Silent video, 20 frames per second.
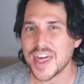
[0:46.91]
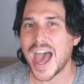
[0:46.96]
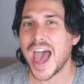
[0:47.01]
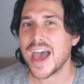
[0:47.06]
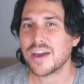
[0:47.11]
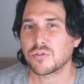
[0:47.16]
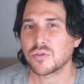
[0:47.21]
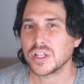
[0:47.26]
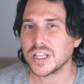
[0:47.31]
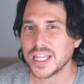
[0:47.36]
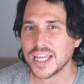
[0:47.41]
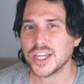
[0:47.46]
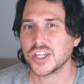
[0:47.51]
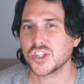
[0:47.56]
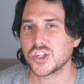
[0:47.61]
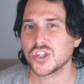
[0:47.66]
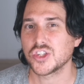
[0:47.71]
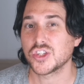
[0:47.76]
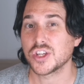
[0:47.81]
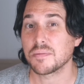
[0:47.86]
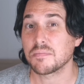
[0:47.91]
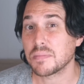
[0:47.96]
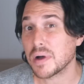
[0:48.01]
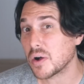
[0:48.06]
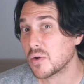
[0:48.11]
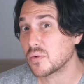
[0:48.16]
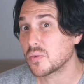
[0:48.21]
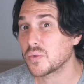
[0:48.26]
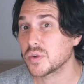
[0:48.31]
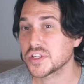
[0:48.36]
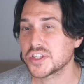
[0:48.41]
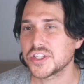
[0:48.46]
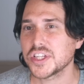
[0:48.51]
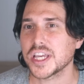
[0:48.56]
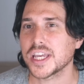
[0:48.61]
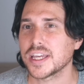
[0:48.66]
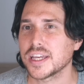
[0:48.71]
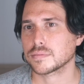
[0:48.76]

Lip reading: that relationship, but we'll see.